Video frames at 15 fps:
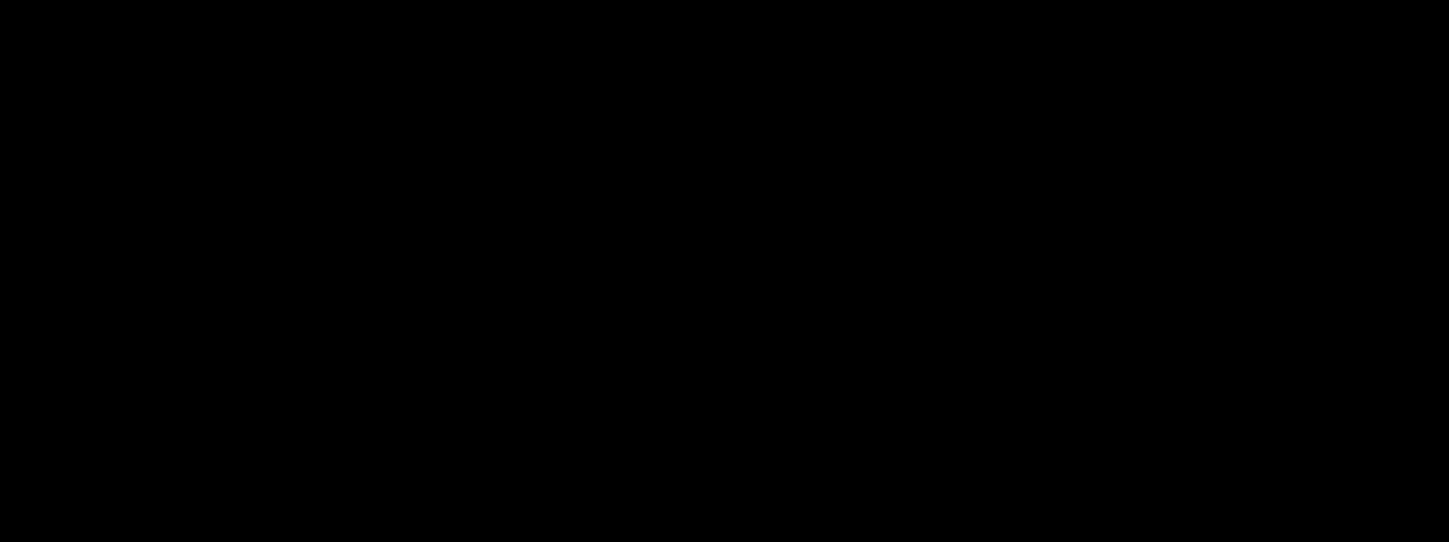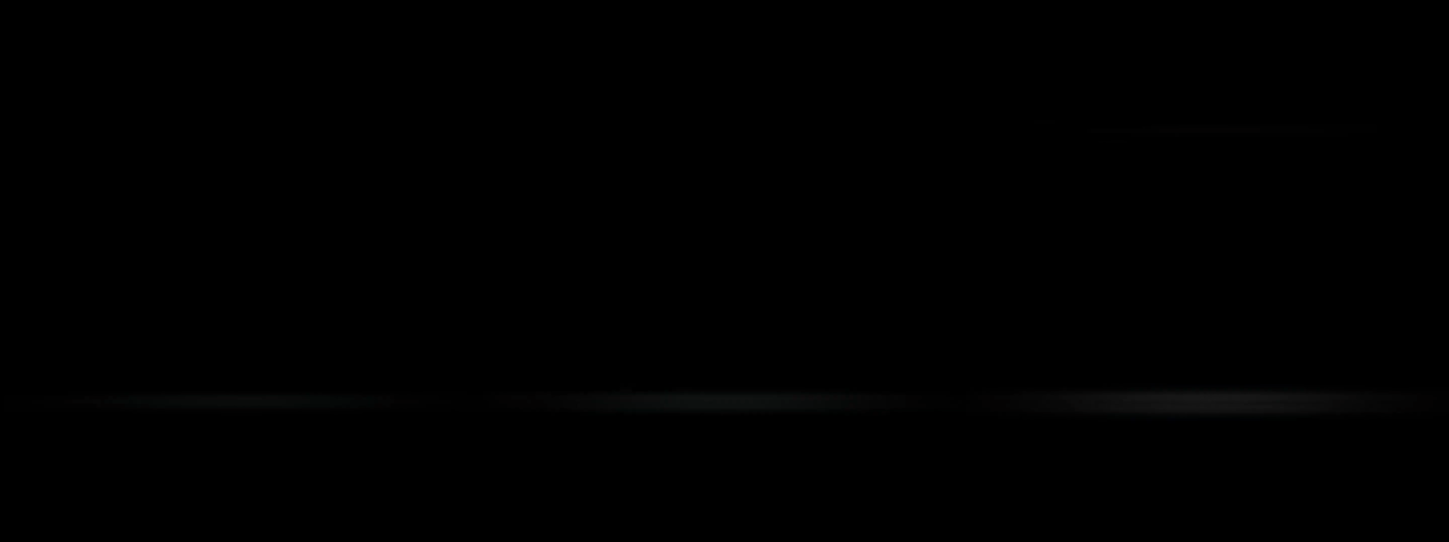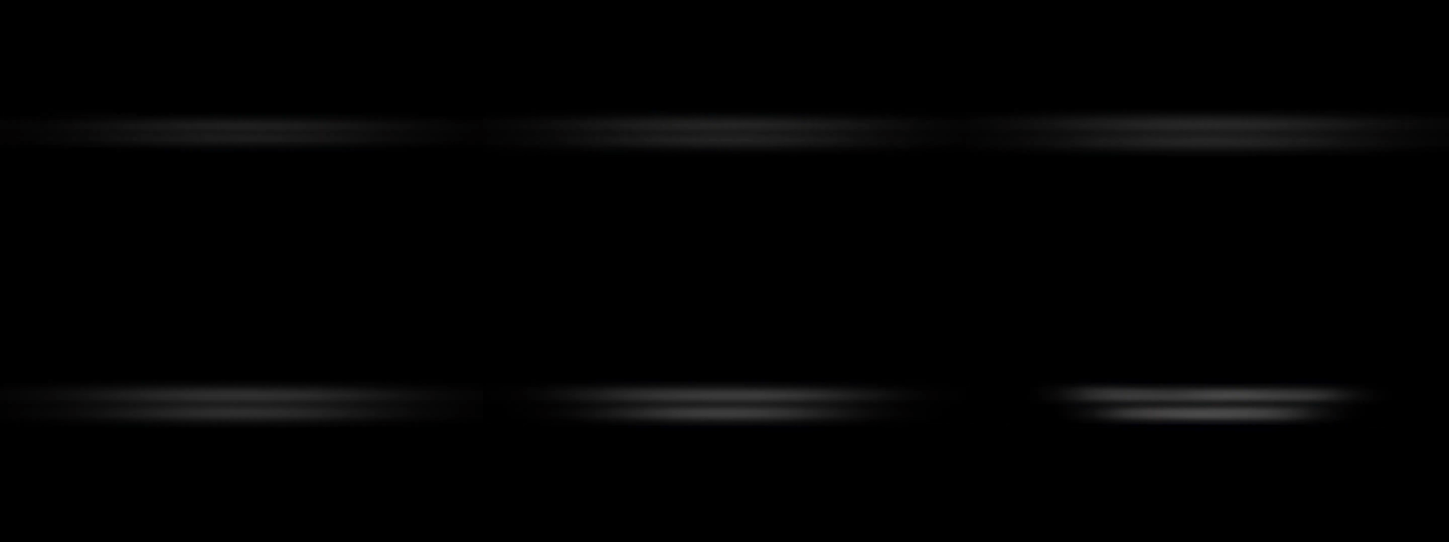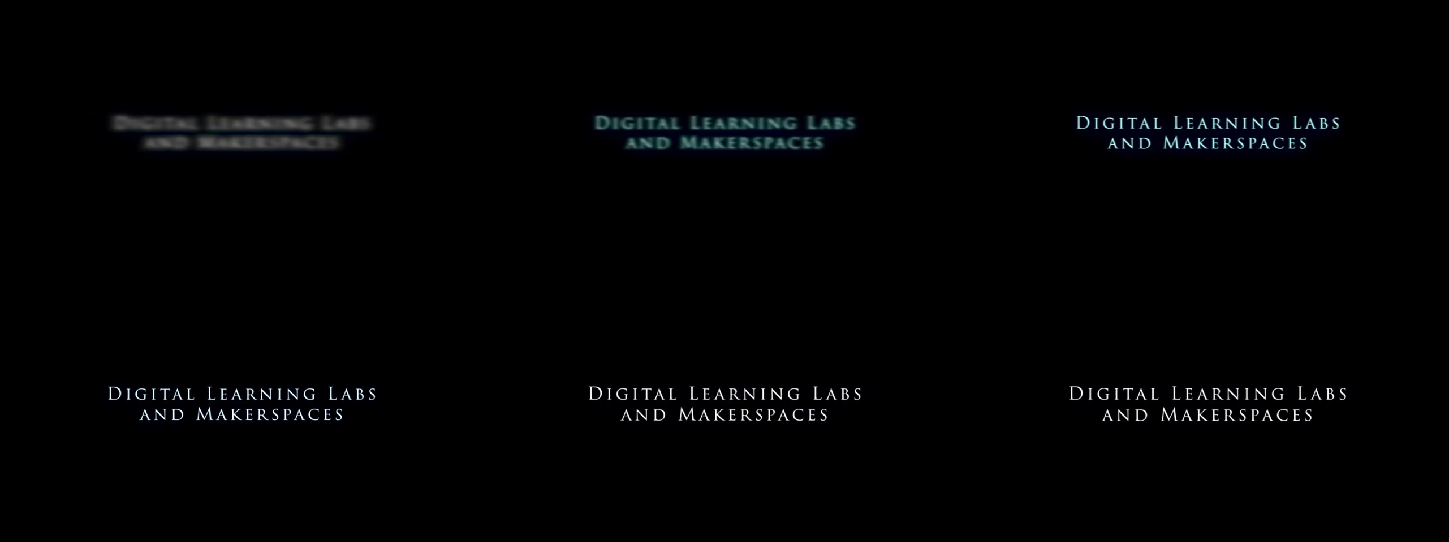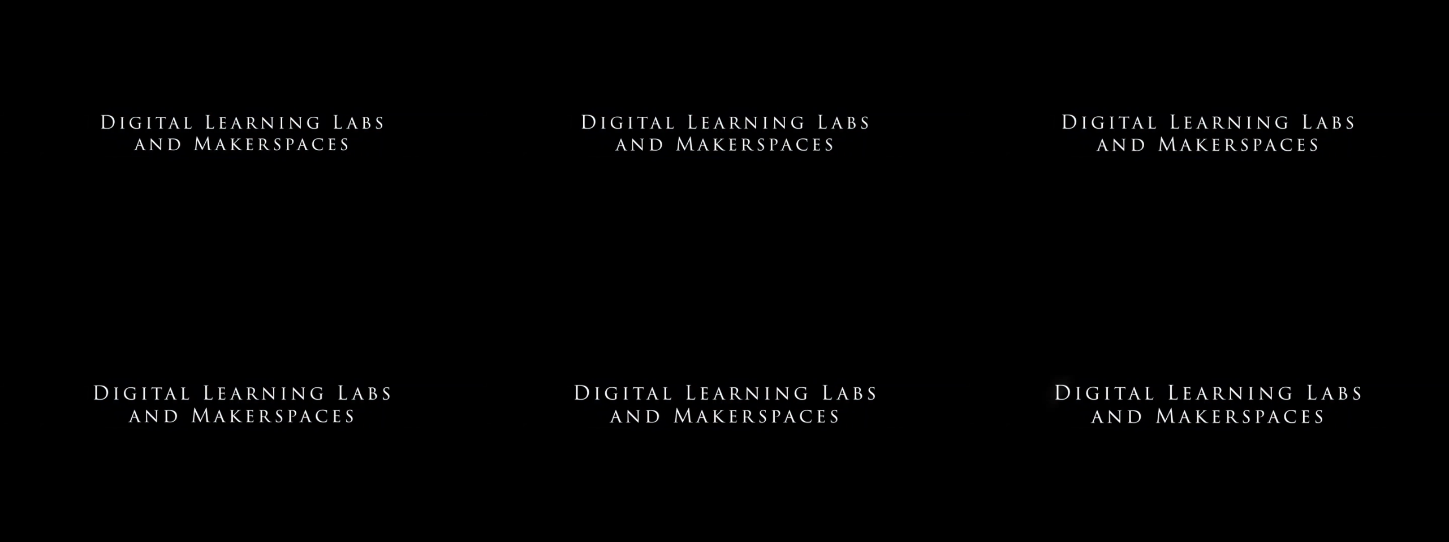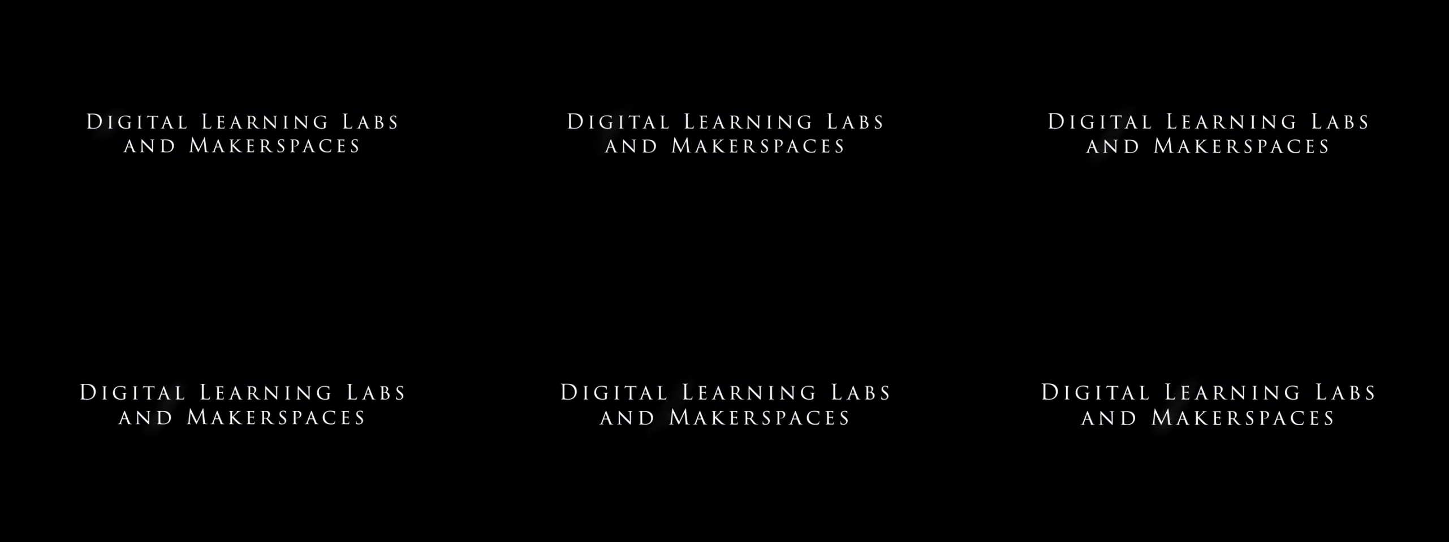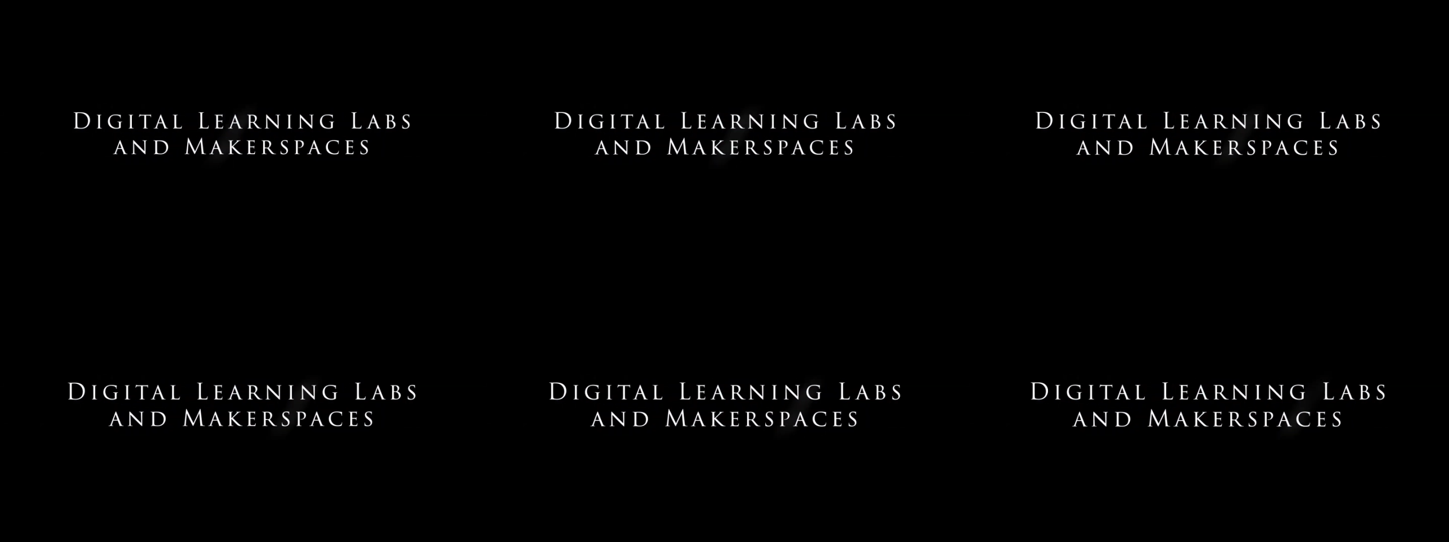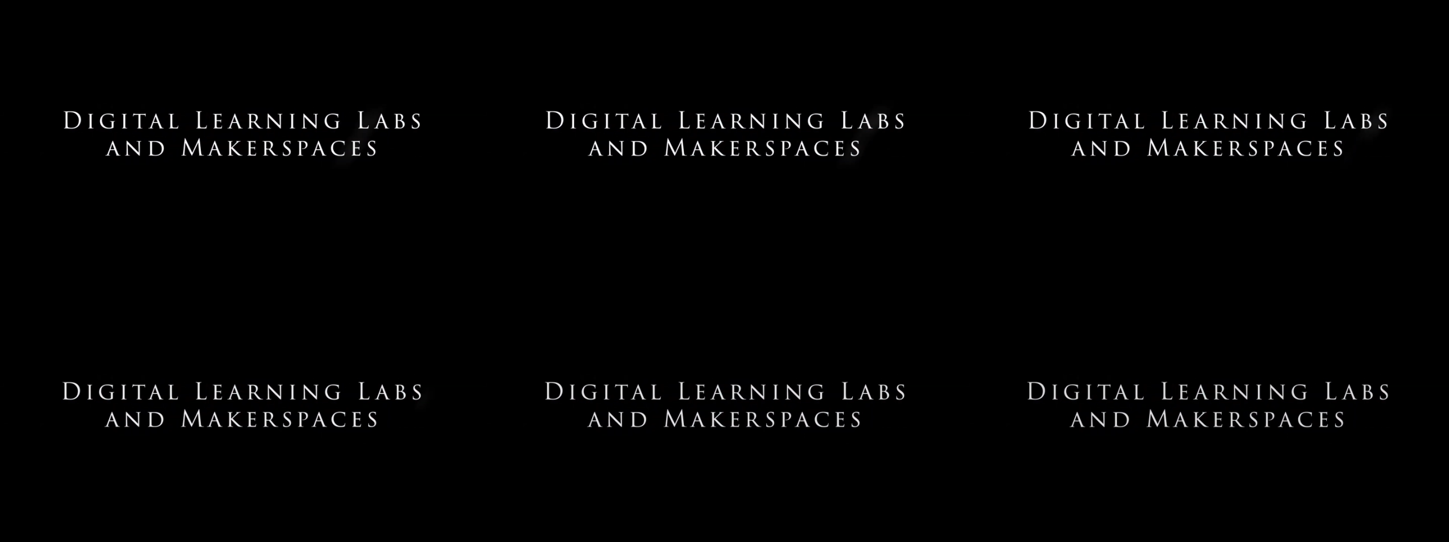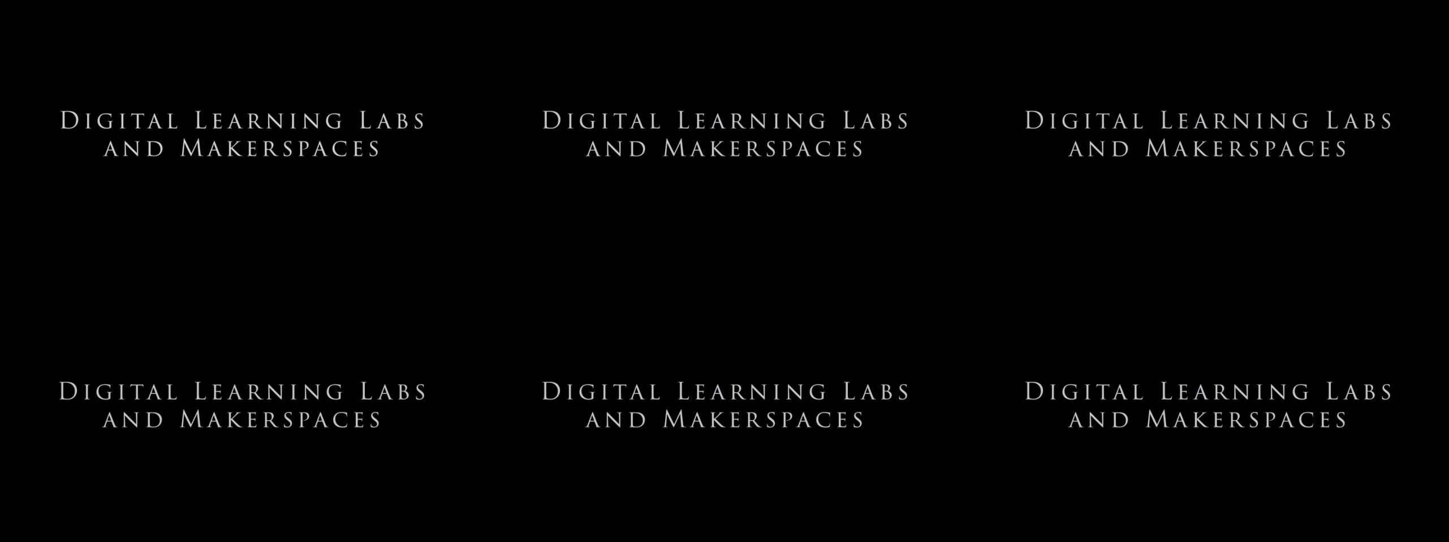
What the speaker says: Nobody's mouth can be seen.